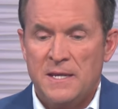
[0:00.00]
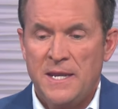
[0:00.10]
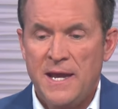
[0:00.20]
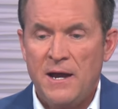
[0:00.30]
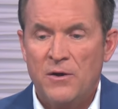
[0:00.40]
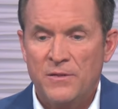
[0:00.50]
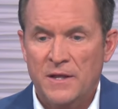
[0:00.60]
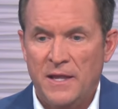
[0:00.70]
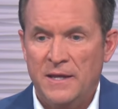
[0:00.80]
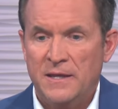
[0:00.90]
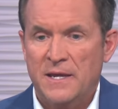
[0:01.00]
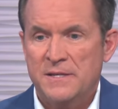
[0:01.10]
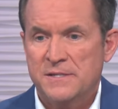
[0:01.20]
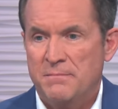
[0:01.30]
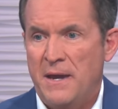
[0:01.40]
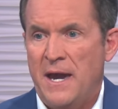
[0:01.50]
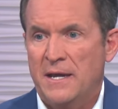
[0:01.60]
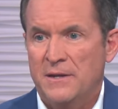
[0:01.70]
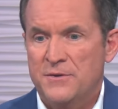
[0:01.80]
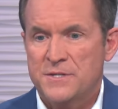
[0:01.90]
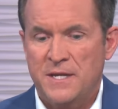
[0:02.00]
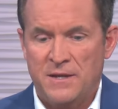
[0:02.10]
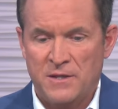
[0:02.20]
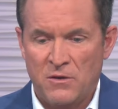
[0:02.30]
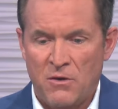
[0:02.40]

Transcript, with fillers: now the client can kind of sit back and understand that